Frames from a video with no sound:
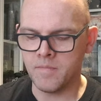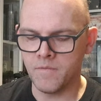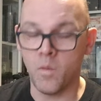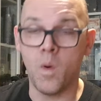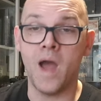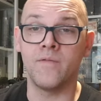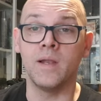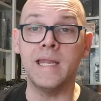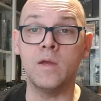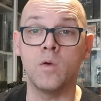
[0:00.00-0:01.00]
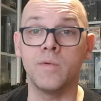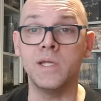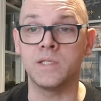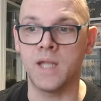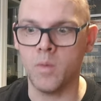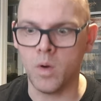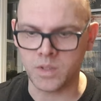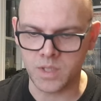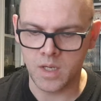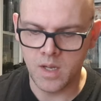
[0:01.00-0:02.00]
for whatever legal reason that
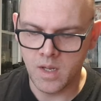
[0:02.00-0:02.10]
was.